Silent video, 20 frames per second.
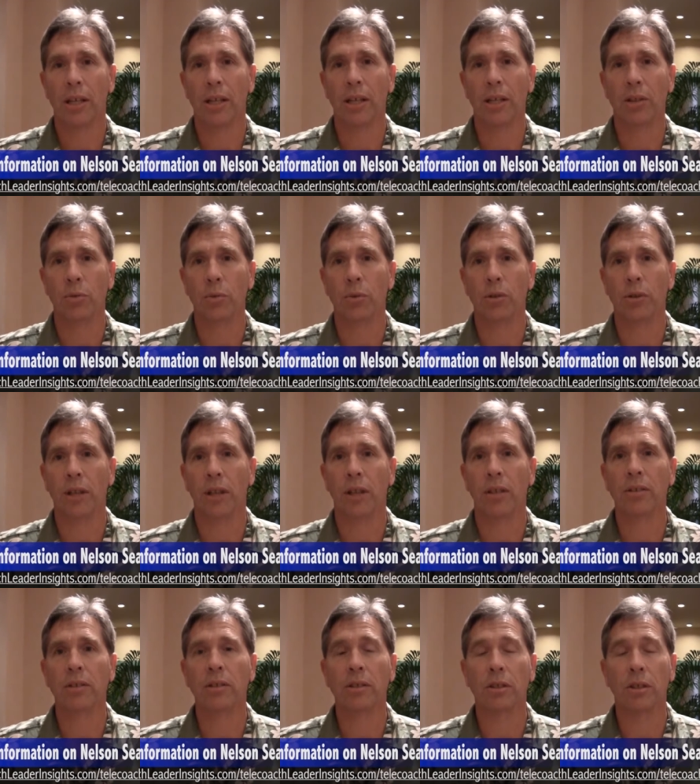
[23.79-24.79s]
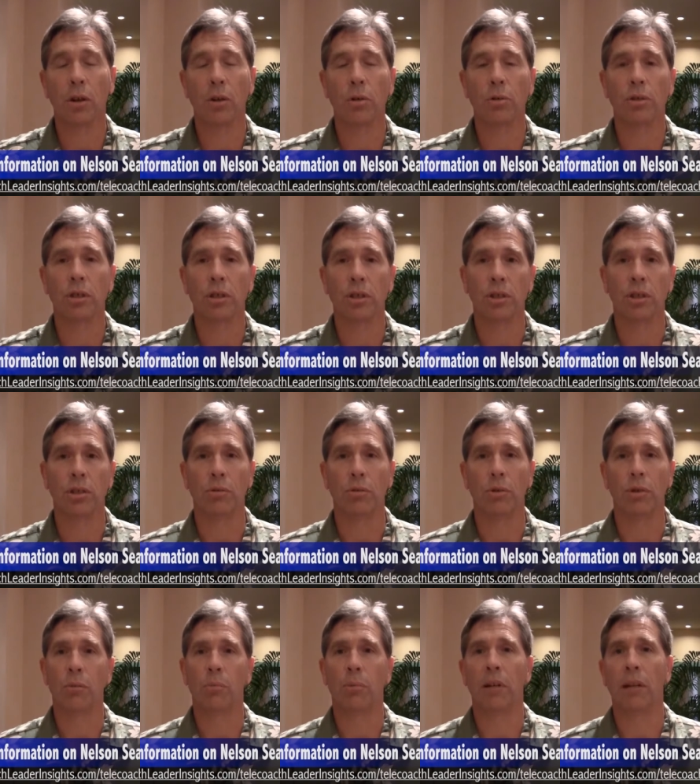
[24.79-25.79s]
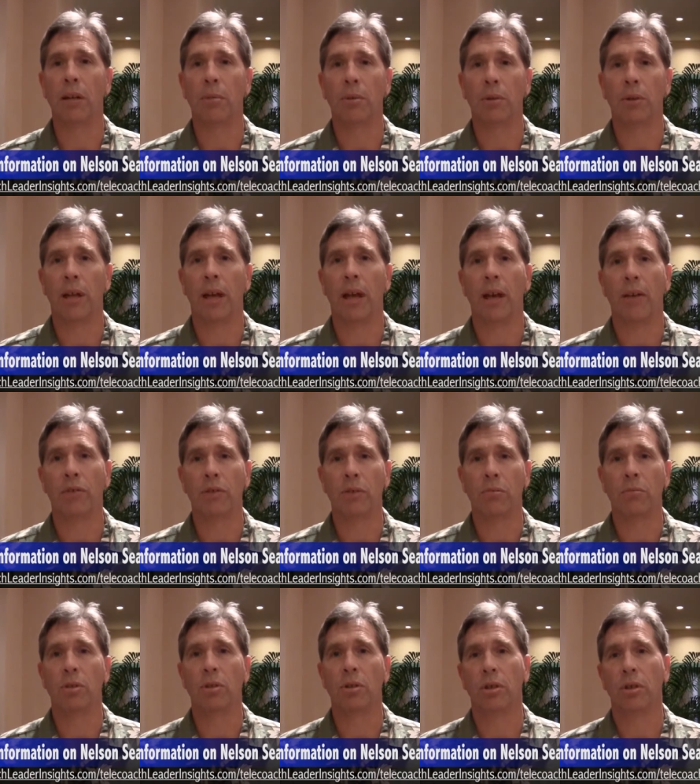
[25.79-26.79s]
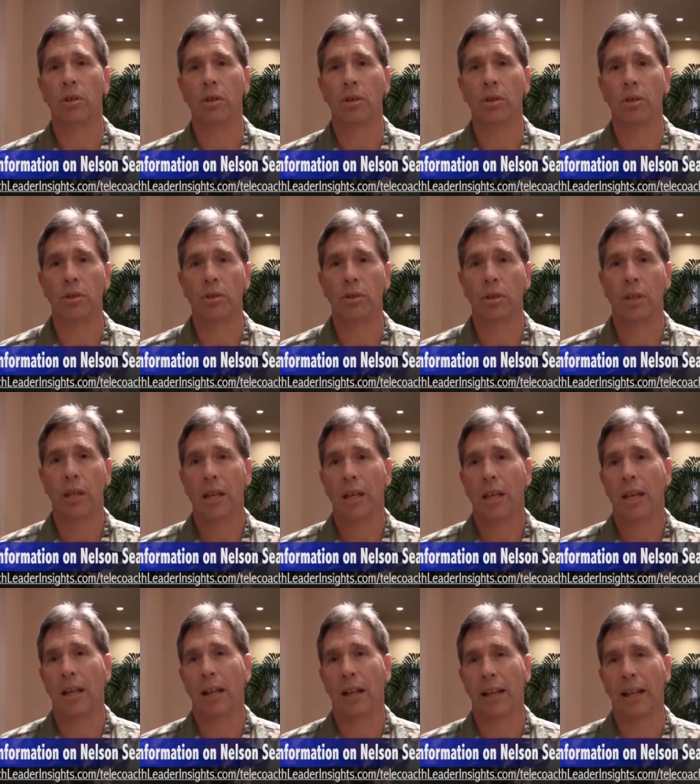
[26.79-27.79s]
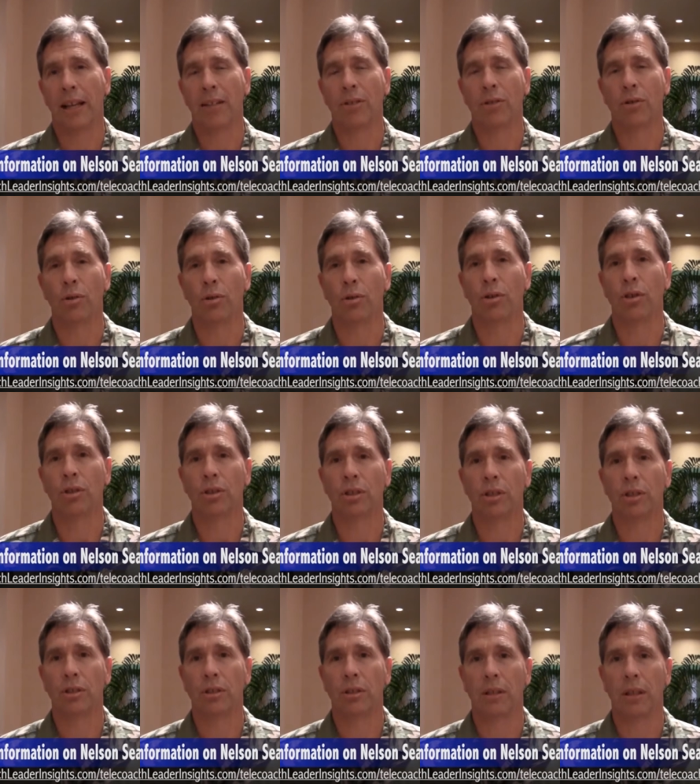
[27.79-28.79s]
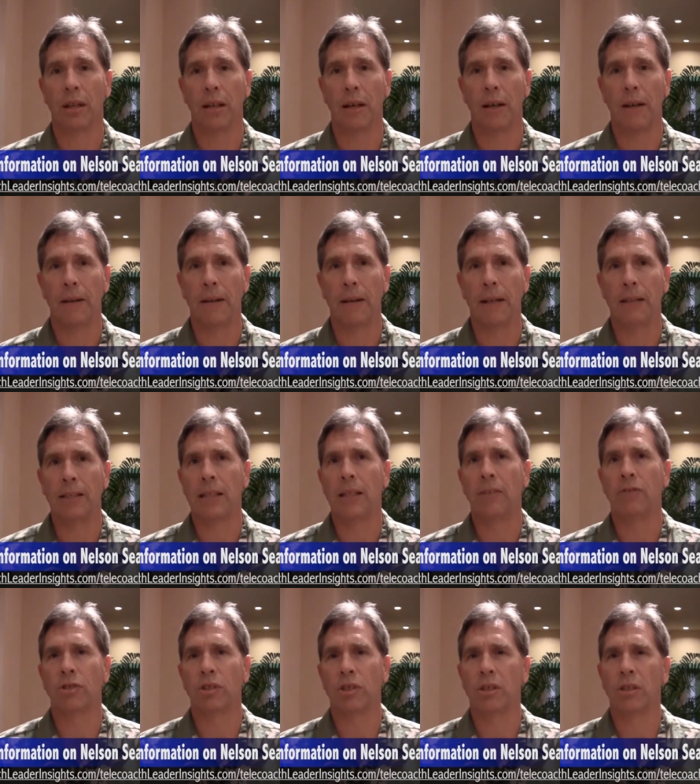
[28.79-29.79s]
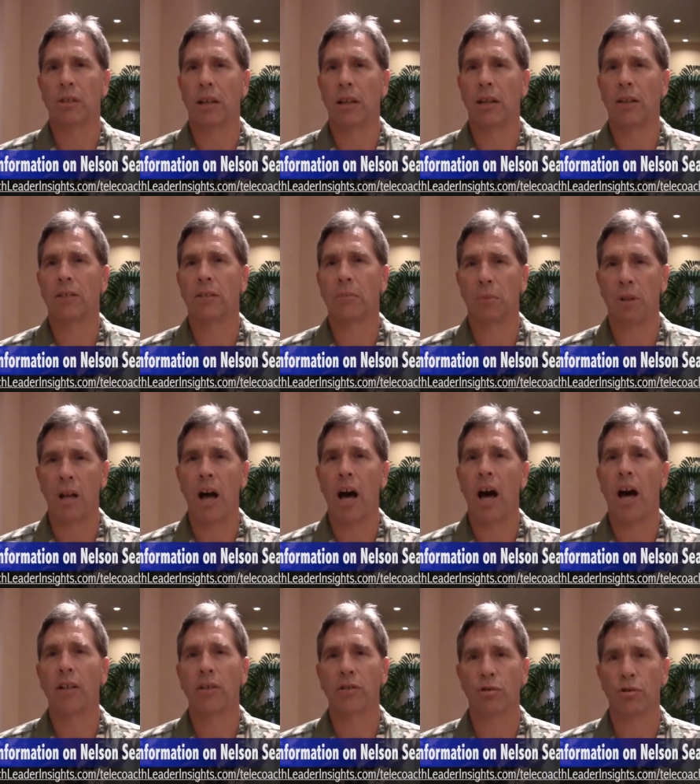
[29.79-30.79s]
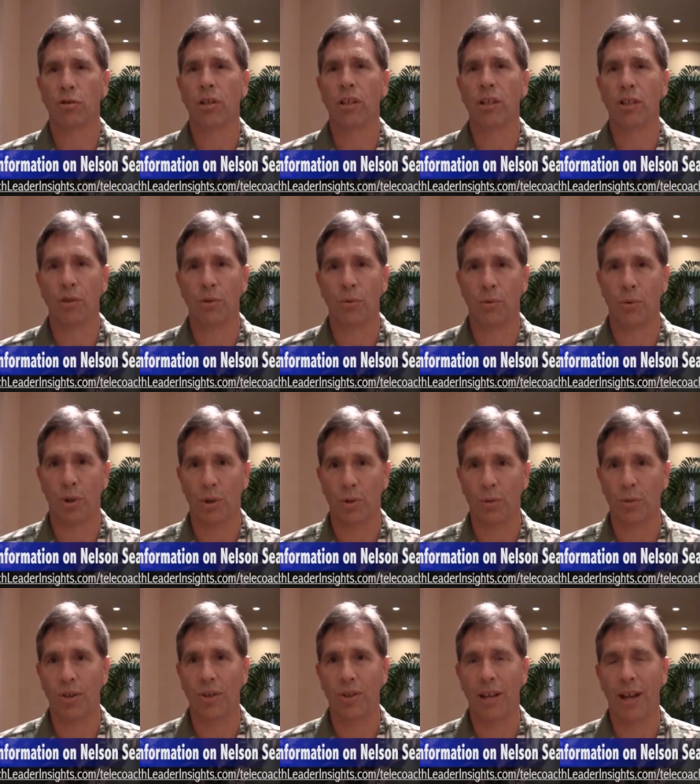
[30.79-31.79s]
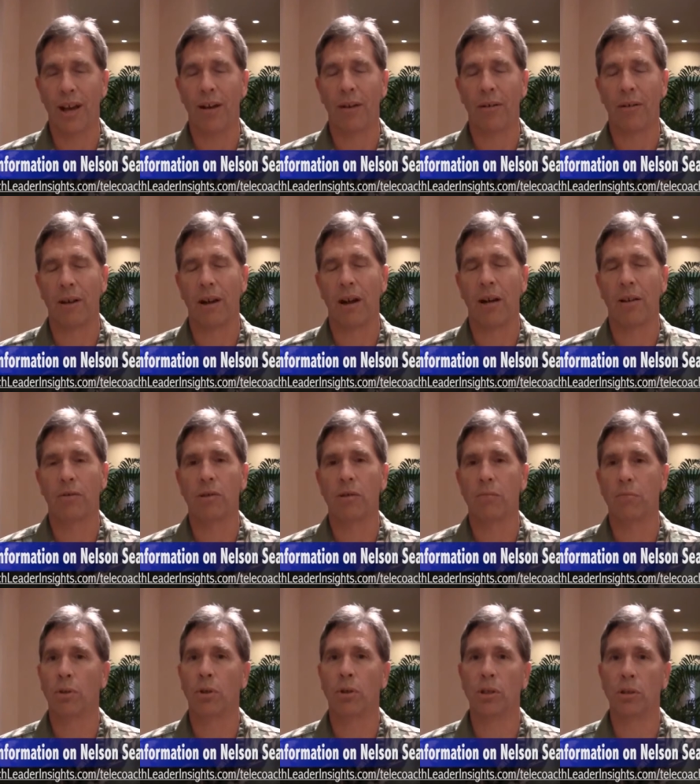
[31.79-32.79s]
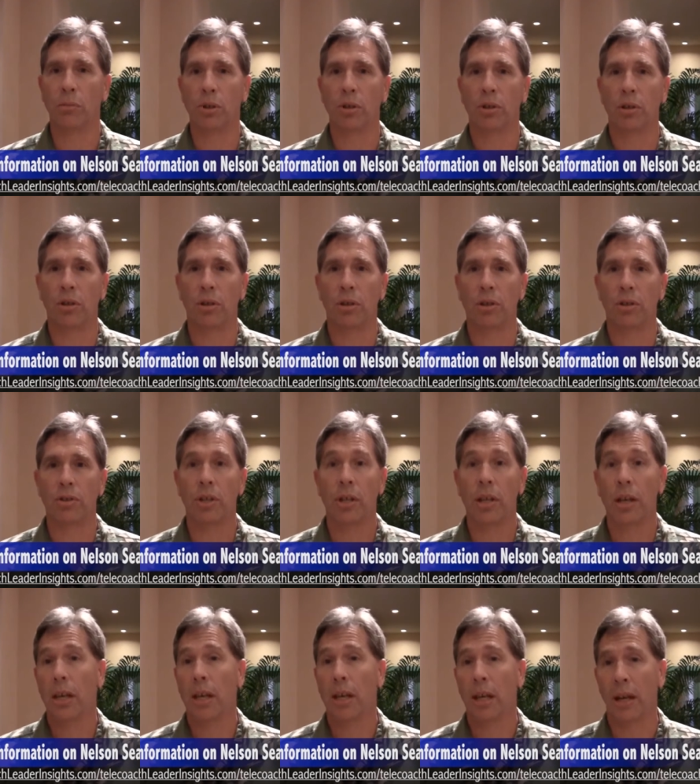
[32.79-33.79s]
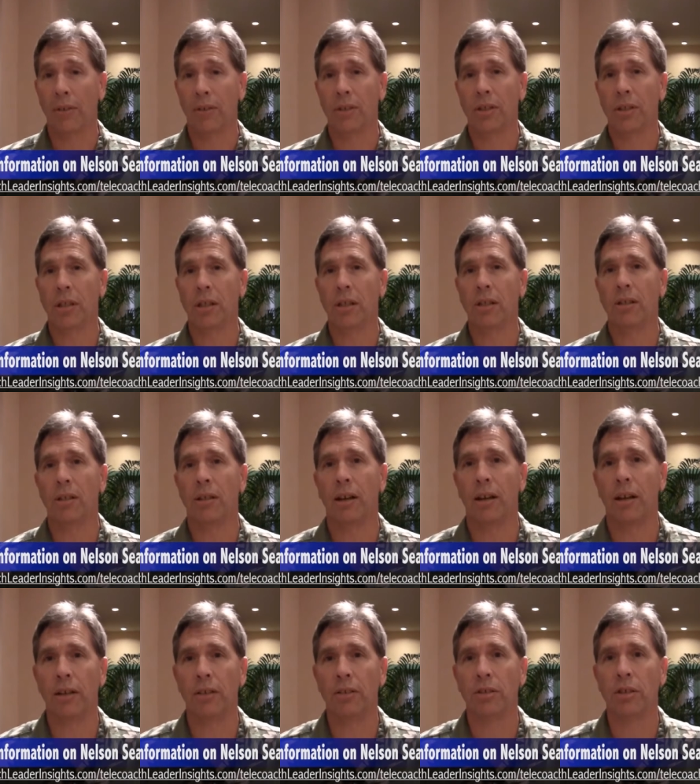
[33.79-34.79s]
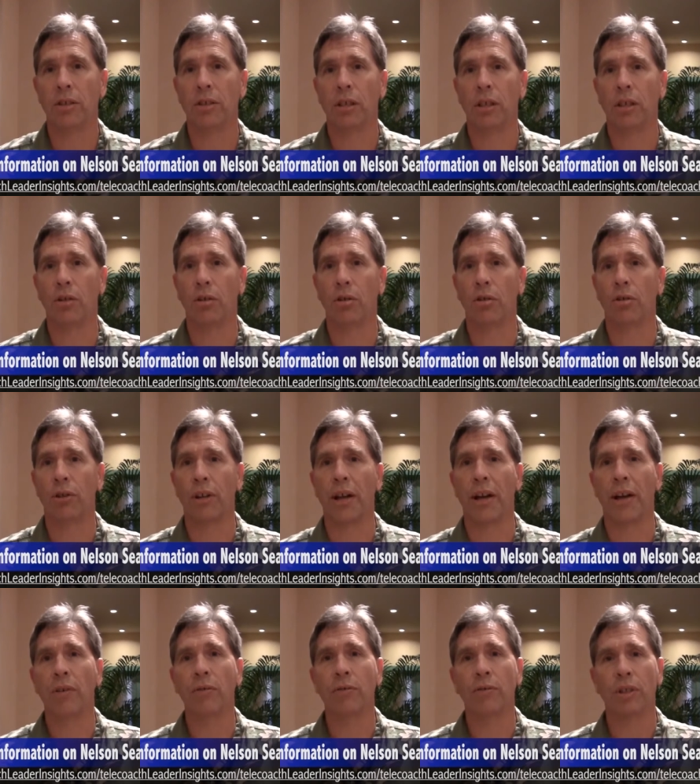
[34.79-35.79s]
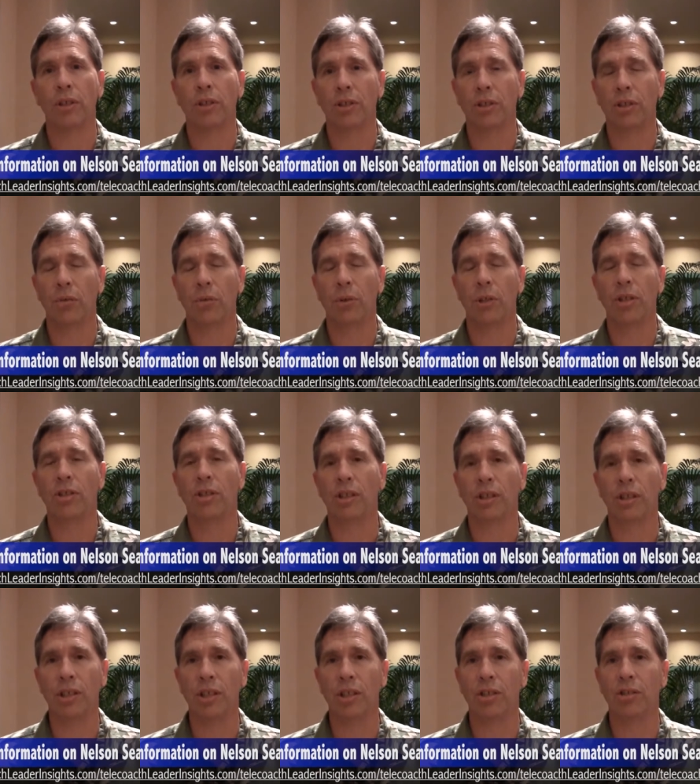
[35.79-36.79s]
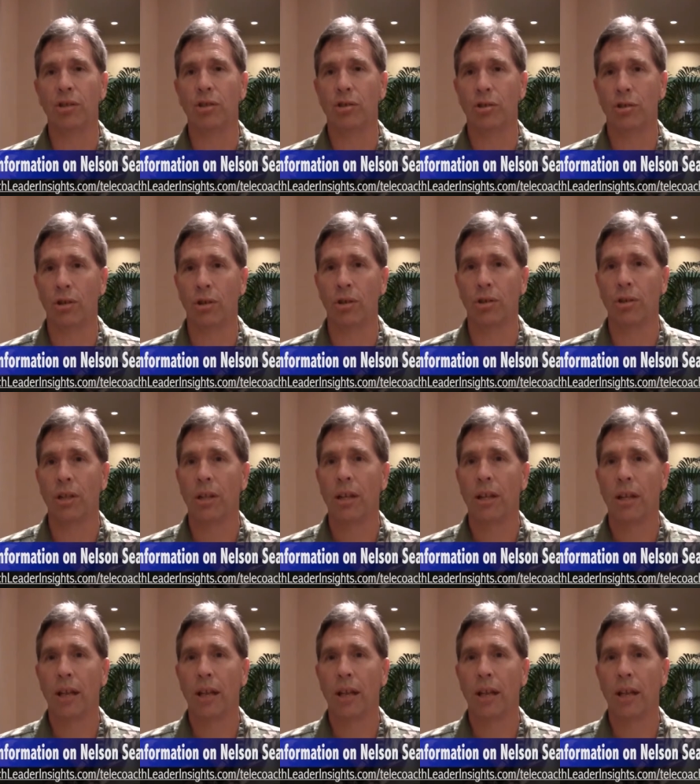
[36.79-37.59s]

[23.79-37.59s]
is with Nelson's coaching, she's really been able to have some materials, and like I told her, it's just uh, as, as she's got some concrete to work with now, concrete building materials. And I've seen uh, just in her whole countenance and the way she leads the church,